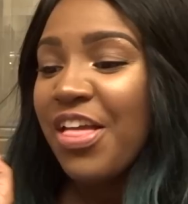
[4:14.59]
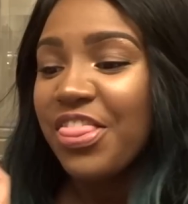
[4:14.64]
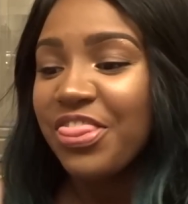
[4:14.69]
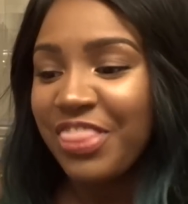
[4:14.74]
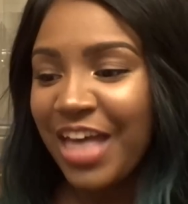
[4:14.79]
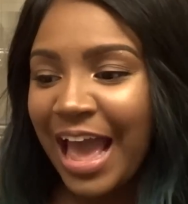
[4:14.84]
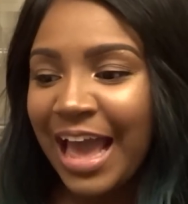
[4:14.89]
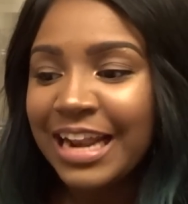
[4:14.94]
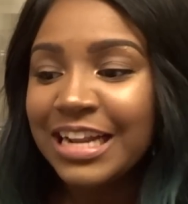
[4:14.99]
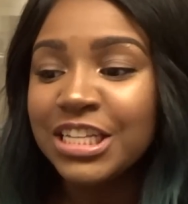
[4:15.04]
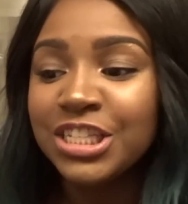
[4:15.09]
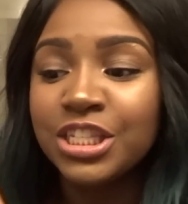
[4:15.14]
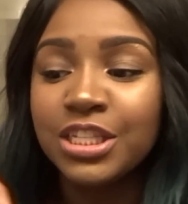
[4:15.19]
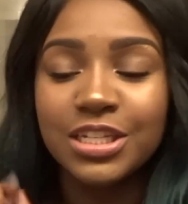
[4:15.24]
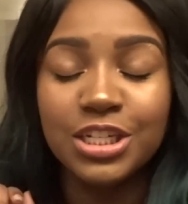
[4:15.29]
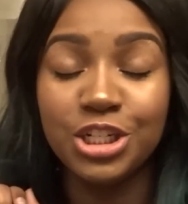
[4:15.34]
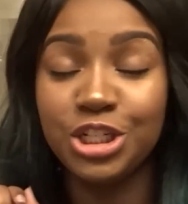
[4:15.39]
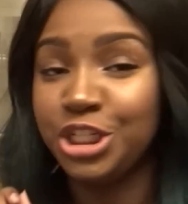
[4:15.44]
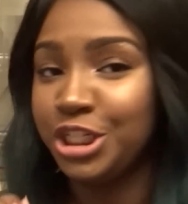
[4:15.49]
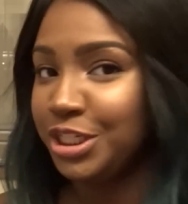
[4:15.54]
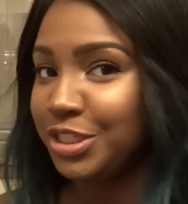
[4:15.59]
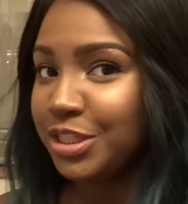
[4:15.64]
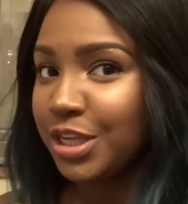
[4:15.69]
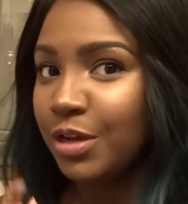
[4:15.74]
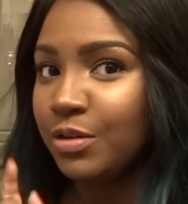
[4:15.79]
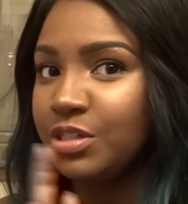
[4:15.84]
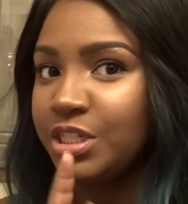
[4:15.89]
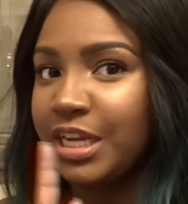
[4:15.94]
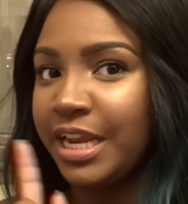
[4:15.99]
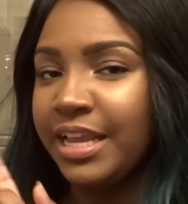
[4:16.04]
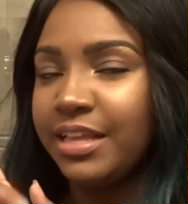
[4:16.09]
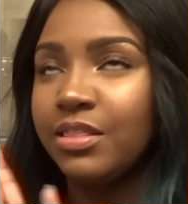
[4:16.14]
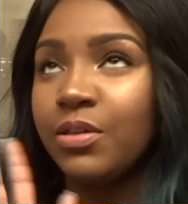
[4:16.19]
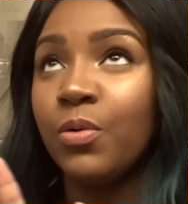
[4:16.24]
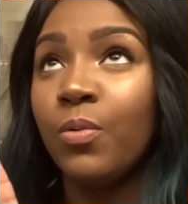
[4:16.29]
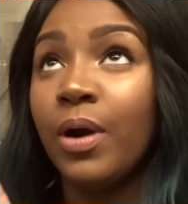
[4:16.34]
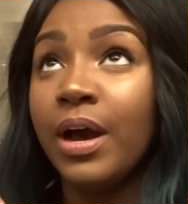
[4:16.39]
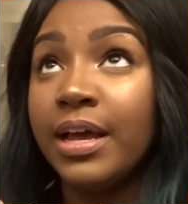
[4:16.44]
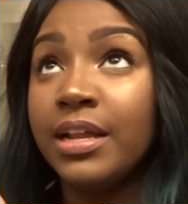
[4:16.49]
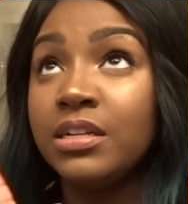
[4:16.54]
That is Jisoo,
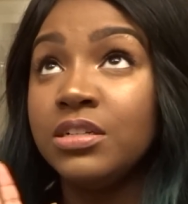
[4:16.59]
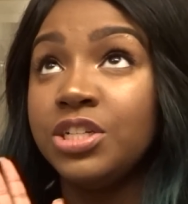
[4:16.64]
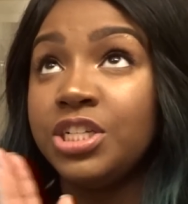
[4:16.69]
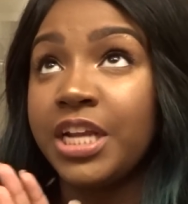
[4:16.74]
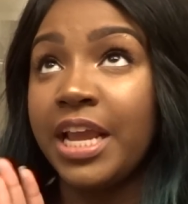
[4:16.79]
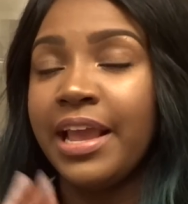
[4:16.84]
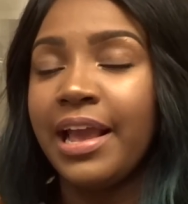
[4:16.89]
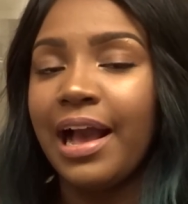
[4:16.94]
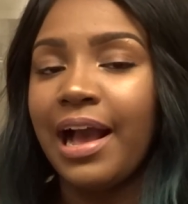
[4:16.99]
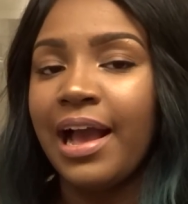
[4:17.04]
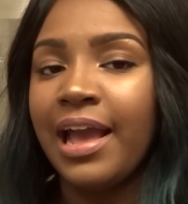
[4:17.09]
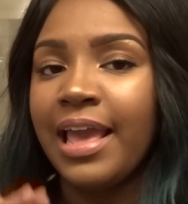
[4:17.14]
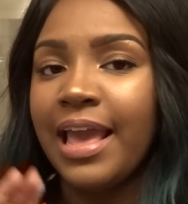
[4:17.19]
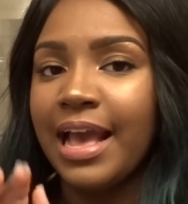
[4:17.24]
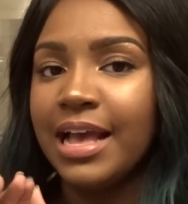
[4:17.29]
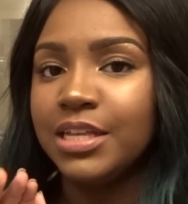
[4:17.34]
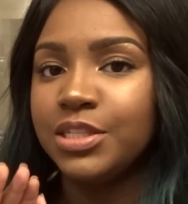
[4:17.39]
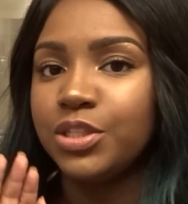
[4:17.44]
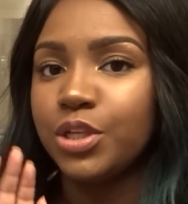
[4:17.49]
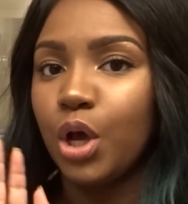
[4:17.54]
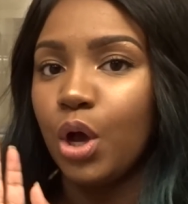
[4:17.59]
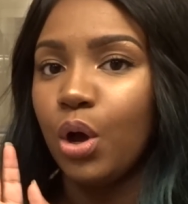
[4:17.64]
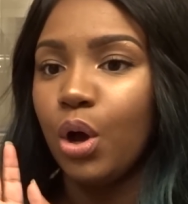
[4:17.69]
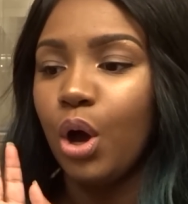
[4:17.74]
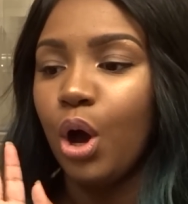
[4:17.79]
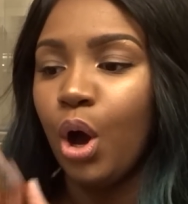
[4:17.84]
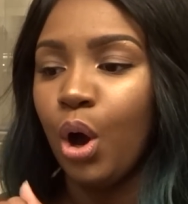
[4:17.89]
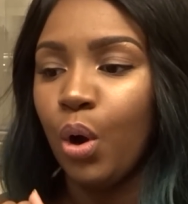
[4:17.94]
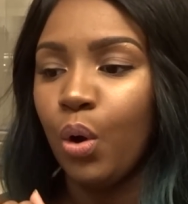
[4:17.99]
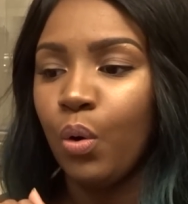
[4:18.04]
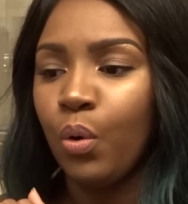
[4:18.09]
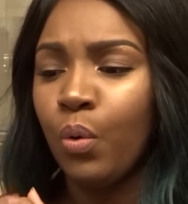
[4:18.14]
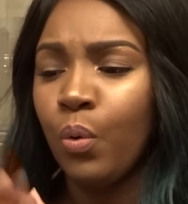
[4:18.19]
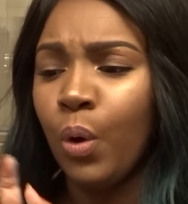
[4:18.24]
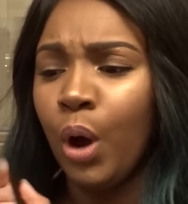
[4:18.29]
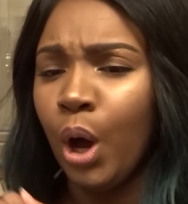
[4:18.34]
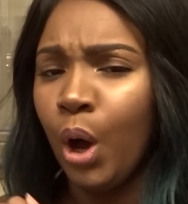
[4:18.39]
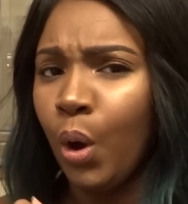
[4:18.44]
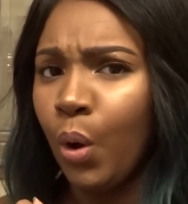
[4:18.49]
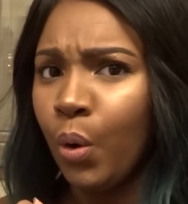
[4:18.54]
the one,
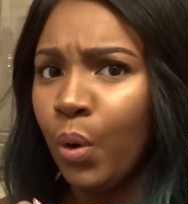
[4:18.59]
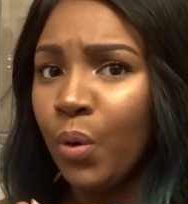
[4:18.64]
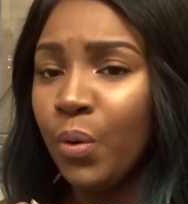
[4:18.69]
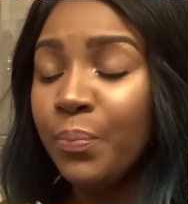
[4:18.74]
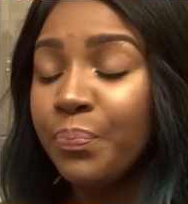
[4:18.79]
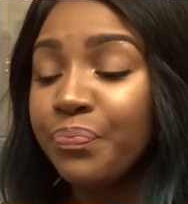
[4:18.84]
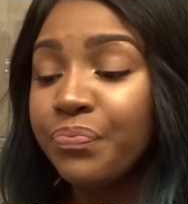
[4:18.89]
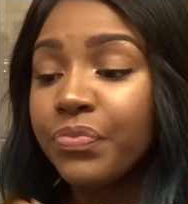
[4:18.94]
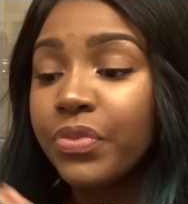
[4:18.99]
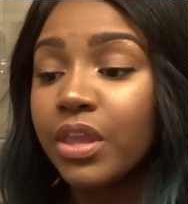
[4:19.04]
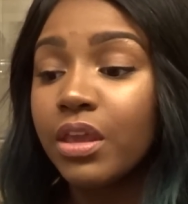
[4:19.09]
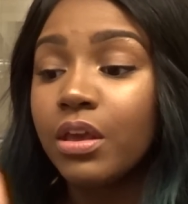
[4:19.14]
J-I-S-O-O.